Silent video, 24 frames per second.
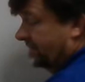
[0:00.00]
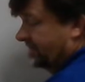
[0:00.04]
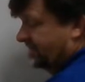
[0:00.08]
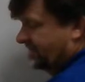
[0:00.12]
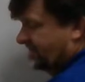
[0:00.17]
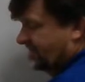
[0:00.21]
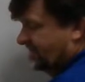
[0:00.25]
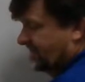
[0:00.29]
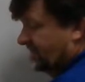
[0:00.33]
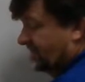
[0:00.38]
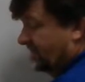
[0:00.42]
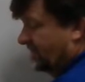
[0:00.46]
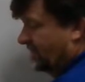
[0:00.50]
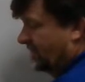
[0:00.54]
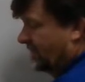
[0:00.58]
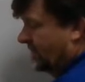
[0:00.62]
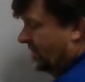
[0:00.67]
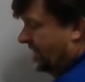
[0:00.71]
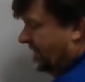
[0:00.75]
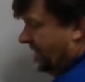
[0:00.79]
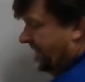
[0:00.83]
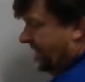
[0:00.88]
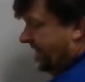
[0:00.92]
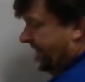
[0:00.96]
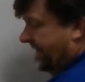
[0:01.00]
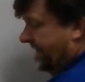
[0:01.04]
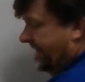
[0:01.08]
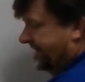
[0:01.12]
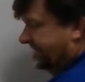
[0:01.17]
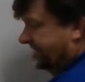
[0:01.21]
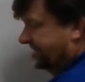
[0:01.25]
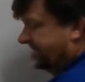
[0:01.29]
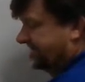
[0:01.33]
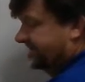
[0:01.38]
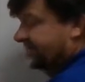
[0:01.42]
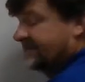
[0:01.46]
2
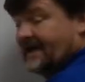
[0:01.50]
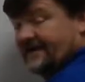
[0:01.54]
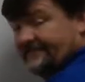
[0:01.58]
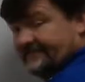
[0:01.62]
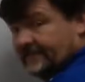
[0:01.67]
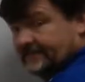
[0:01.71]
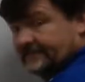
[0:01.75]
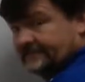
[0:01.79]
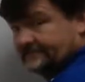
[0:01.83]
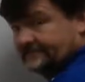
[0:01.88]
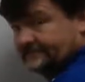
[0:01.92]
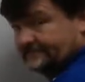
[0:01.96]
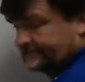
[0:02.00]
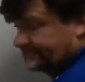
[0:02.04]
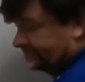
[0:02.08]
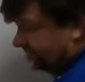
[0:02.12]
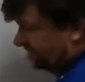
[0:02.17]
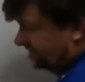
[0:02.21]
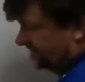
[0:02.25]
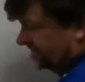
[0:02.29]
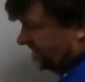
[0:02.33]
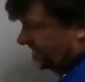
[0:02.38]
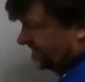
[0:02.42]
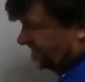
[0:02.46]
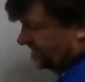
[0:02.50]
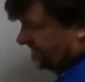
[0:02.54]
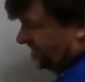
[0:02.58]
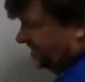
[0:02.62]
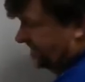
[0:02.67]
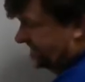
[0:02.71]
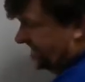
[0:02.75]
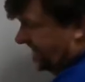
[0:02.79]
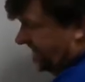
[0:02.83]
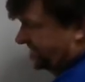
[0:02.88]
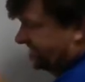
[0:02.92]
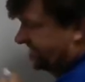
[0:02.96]
and 7. 2
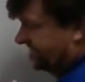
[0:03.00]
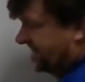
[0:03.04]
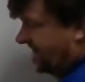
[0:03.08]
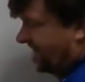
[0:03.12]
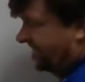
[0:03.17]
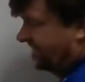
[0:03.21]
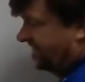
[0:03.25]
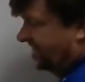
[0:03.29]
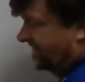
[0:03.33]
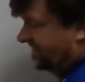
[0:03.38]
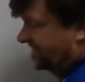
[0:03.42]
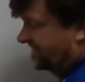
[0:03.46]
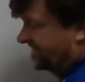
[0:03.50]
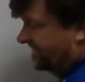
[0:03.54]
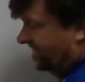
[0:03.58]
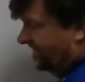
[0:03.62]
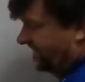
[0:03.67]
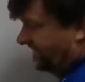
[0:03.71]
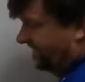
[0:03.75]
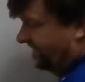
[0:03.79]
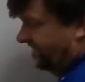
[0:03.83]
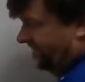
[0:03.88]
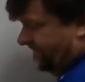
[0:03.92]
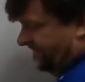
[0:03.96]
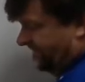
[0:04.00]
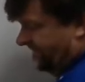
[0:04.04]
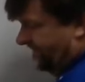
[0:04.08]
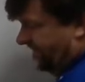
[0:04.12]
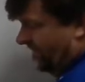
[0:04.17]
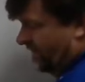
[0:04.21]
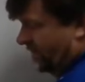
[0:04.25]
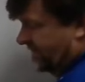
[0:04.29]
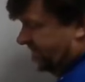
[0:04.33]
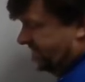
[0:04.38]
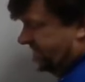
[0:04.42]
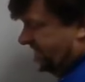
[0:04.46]
times 7 is
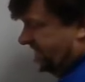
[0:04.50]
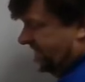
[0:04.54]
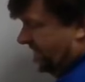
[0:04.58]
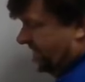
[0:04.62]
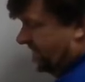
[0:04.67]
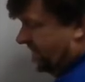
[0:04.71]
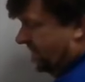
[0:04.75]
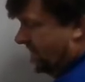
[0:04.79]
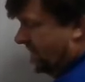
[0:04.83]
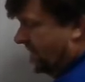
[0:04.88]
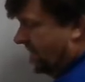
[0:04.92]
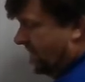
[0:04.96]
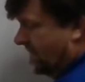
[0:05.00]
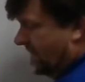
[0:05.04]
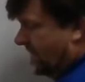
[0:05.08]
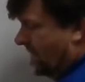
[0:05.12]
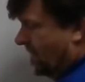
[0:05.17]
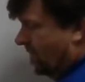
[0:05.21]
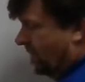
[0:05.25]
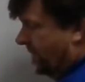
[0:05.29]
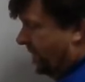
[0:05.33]
14. We